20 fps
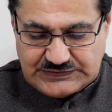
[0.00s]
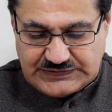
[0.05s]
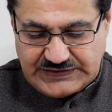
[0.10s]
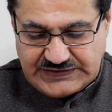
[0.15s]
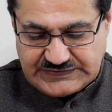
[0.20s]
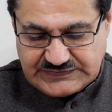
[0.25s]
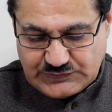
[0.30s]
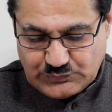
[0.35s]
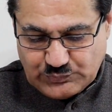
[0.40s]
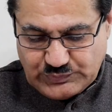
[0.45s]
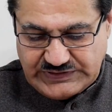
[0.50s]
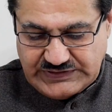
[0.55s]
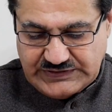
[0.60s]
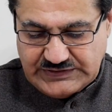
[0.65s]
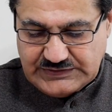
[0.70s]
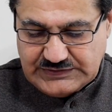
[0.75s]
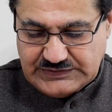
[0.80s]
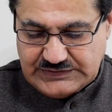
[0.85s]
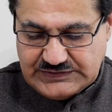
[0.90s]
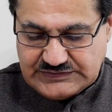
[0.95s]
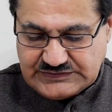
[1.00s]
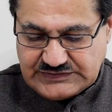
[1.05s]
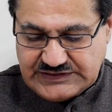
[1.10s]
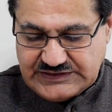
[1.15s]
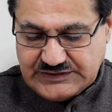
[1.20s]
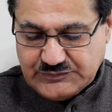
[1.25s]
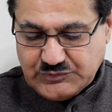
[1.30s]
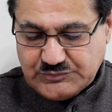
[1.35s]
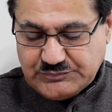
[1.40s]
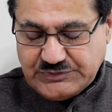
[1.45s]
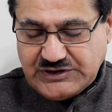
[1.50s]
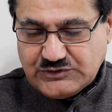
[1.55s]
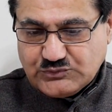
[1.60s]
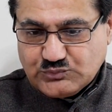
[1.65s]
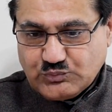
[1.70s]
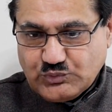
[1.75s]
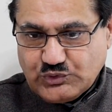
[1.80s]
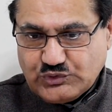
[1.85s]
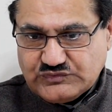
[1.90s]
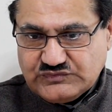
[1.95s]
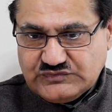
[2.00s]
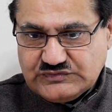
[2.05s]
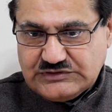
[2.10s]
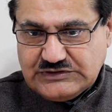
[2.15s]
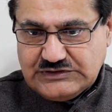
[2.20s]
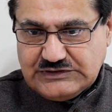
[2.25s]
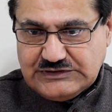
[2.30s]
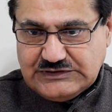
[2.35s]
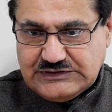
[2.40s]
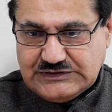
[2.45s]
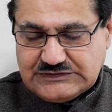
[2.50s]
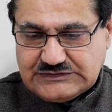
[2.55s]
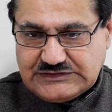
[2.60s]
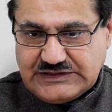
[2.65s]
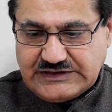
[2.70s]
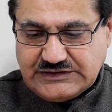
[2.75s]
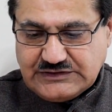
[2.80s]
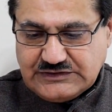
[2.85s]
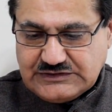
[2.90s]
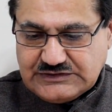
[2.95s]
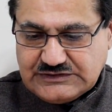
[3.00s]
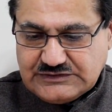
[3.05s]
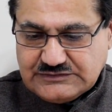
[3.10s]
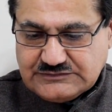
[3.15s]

And the way it came about was that